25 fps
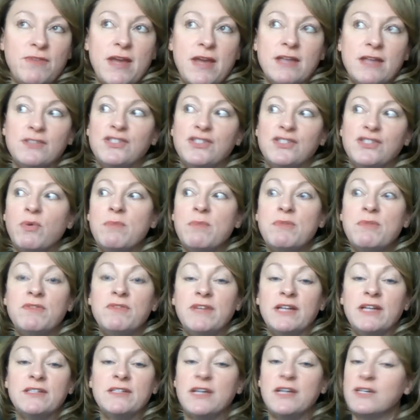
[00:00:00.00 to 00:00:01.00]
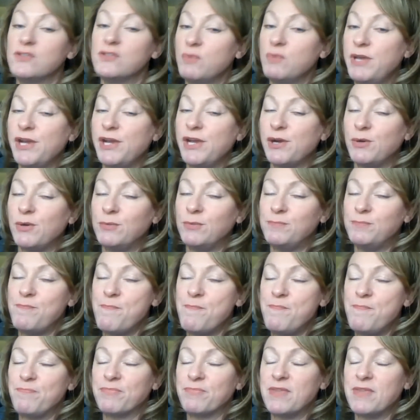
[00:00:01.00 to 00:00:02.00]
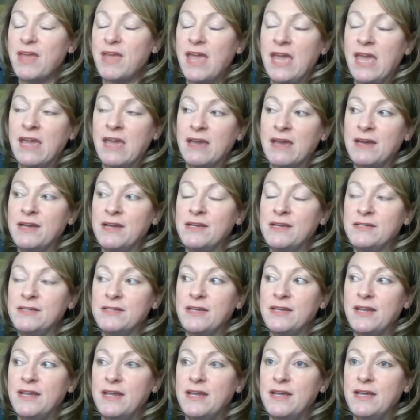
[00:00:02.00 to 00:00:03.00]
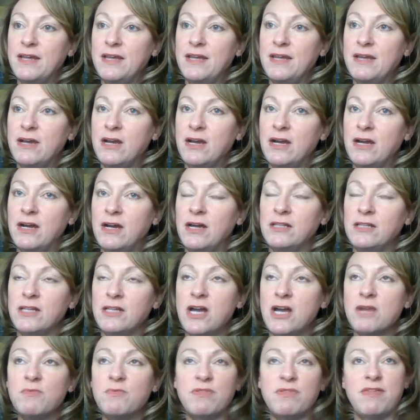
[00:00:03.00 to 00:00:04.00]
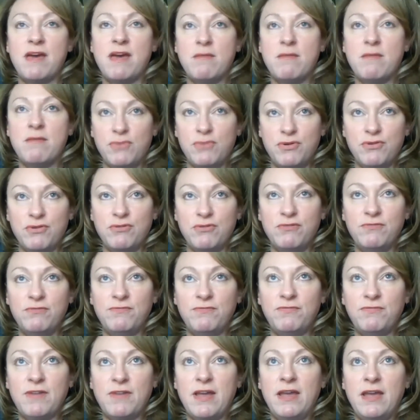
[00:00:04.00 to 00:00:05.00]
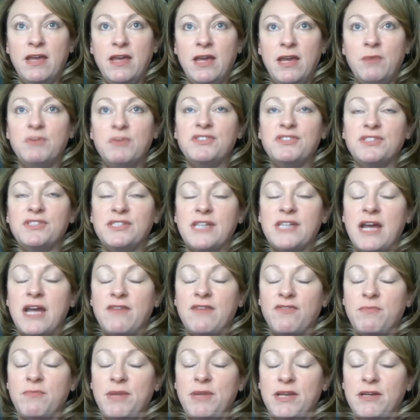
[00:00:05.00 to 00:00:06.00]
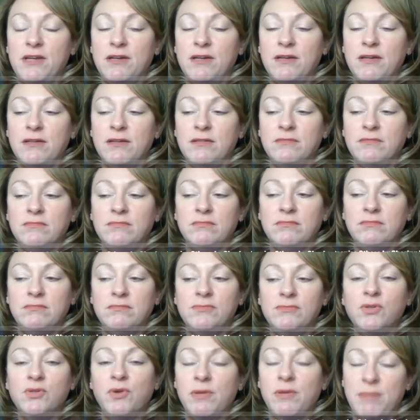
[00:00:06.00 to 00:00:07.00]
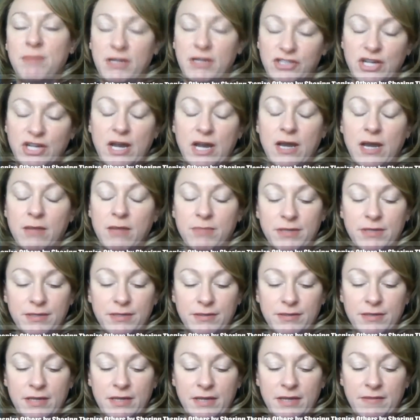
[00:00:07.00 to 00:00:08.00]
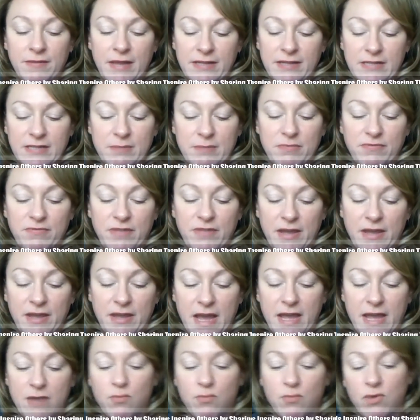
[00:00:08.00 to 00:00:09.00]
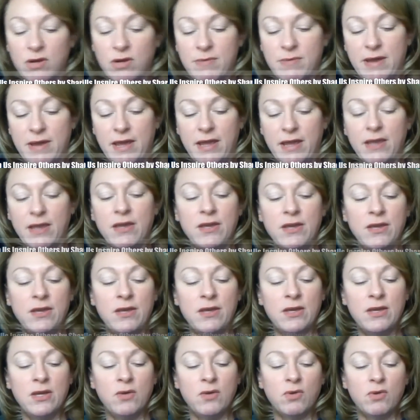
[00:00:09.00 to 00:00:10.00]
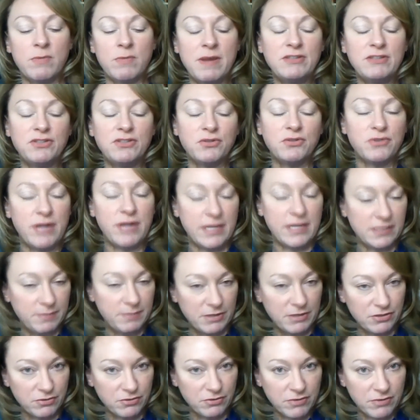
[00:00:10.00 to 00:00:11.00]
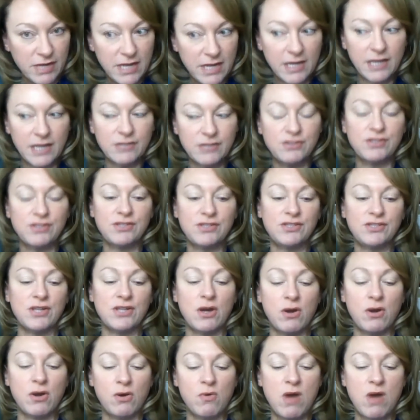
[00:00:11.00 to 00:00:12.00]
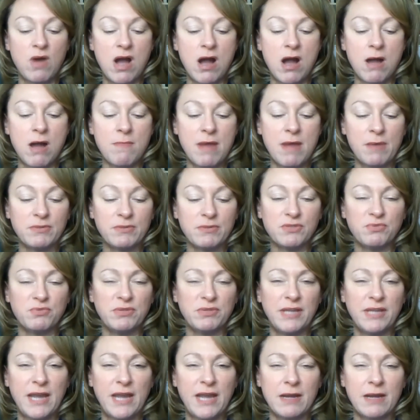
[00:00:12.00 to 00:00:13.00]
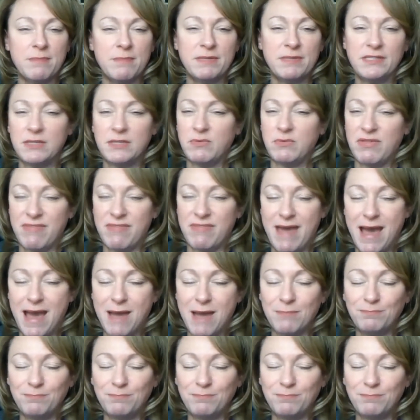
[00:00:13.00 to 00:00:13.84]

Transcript: And so we moved out to Oswego. And along with that move, it was just time for me to quit my job and that type of thing. One of my children has special needs, so I was really kind of busy with that.